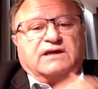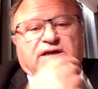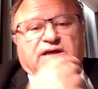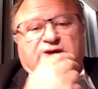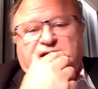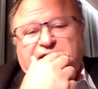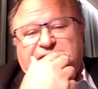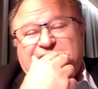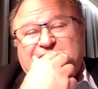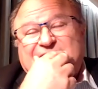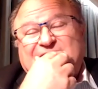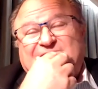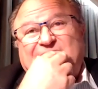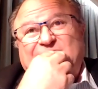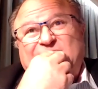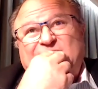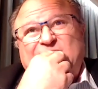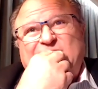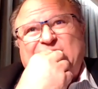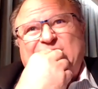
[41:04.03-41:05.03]
And
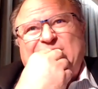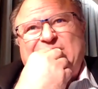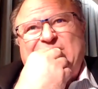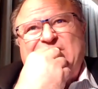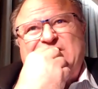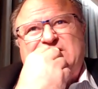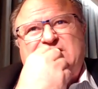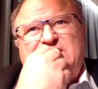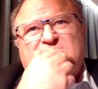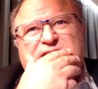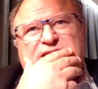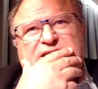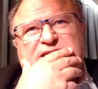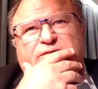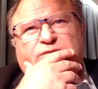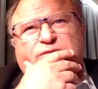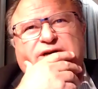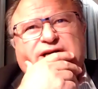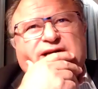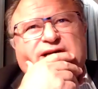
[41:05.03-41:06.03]
so it's a
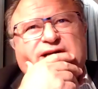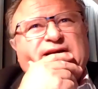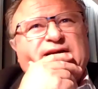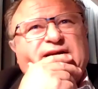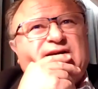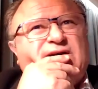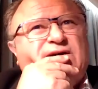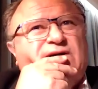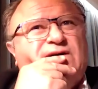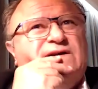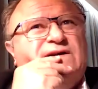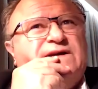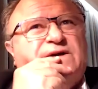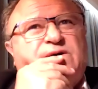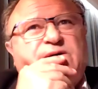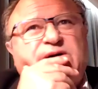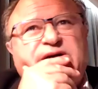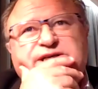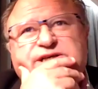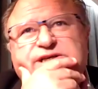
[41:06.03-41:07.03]
really curly
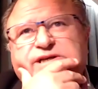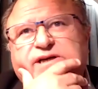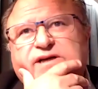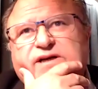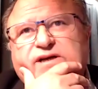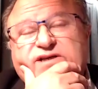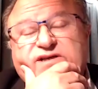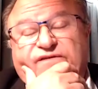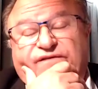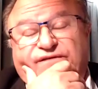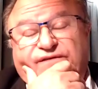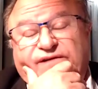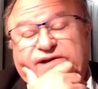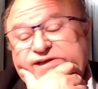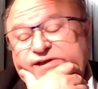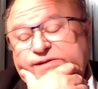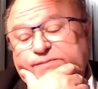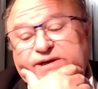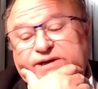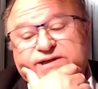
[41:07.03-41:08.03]
question. It's a
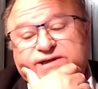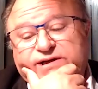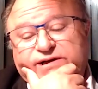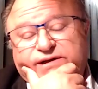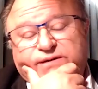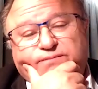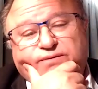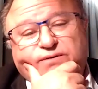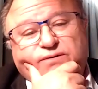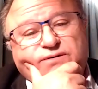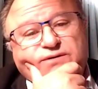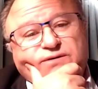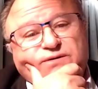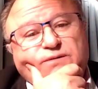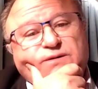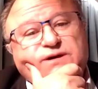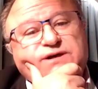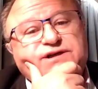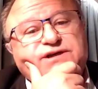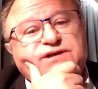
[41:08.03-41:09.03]
fundamentally important
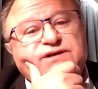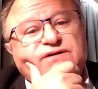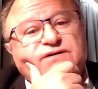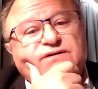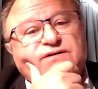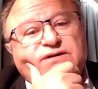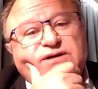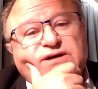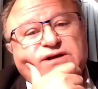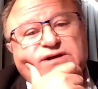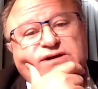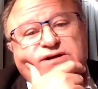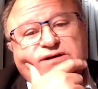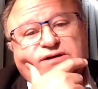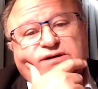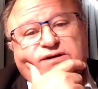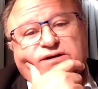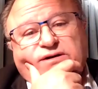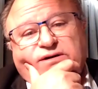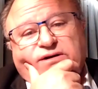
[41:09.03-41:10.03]
question.
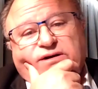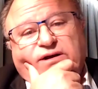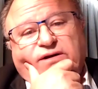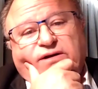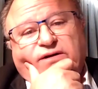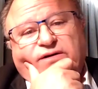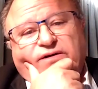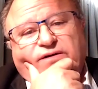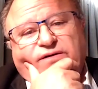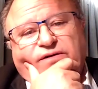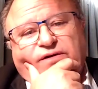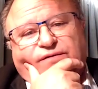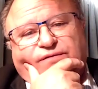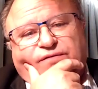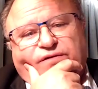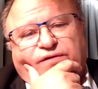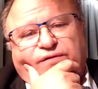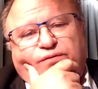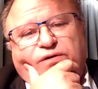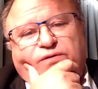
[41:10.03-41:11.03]

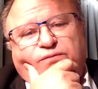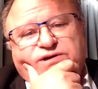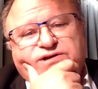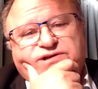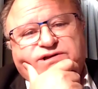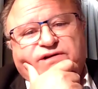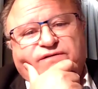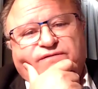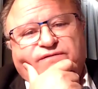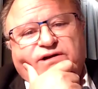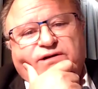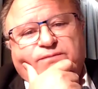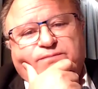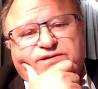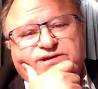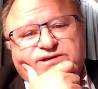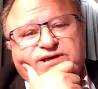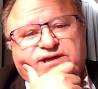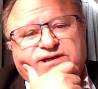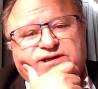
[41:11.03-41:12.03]
If one wants to develop a
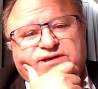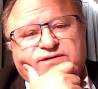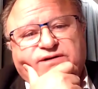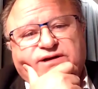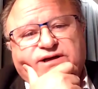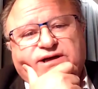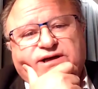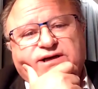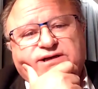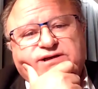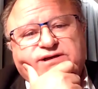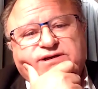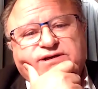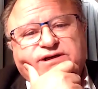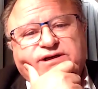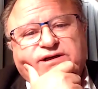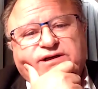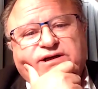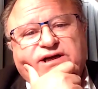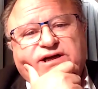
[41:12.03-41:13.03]
sector in a
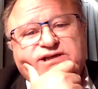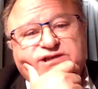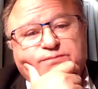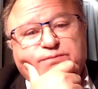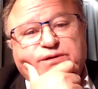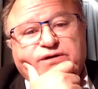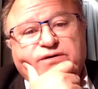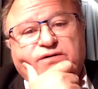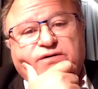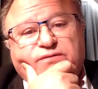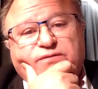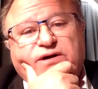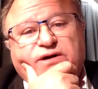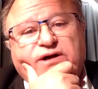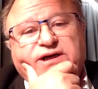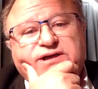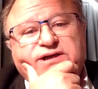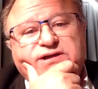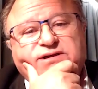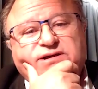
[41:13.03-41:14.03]
country, it has to be got
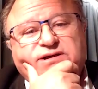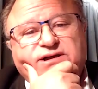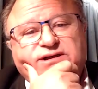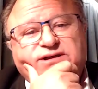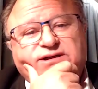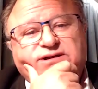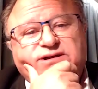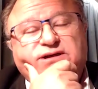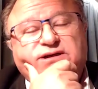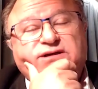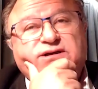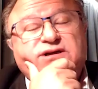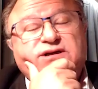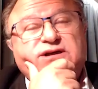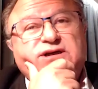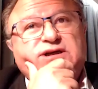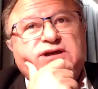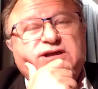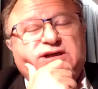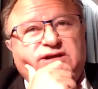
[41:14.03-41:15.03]
right, and
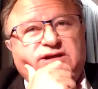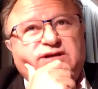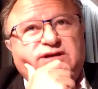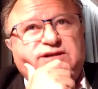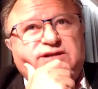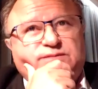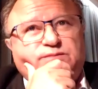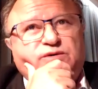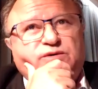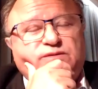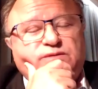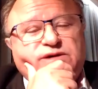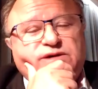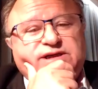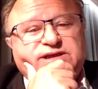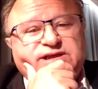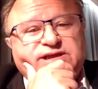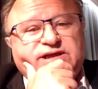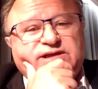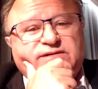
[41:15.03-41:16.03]
it needs more
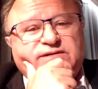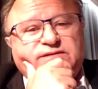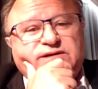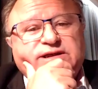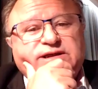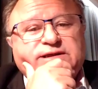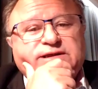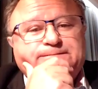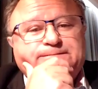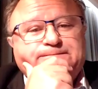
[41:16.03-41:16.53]
work to get it right.